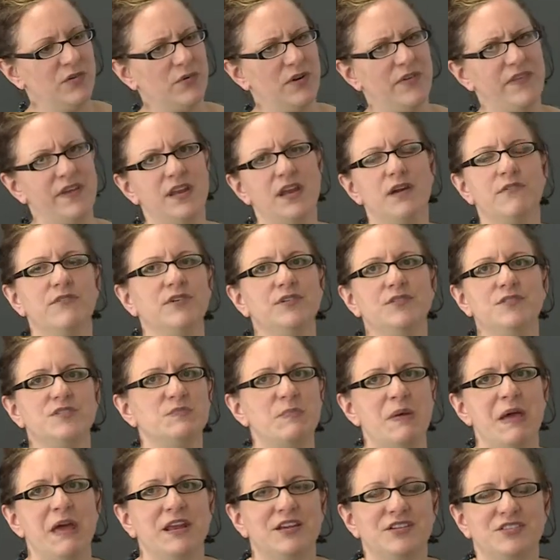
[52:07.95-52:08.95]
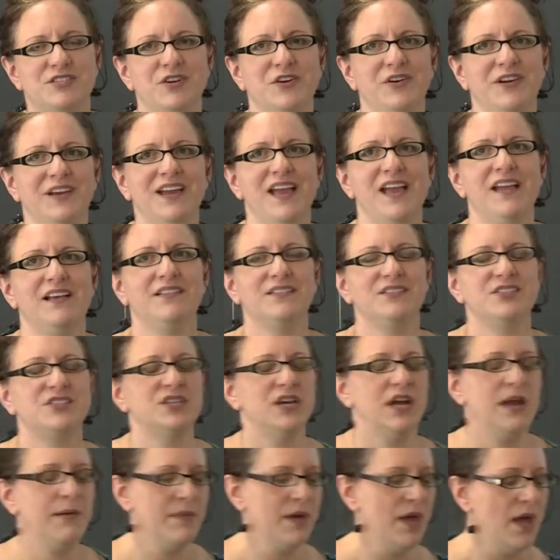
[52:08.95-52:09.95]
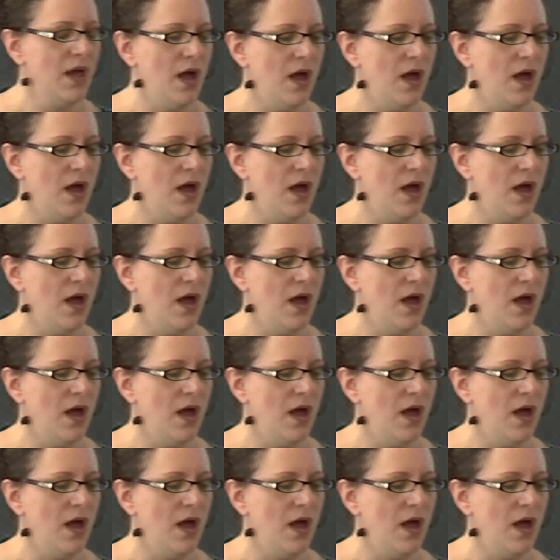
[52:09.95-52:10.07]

Well, they never use Spanish during English time.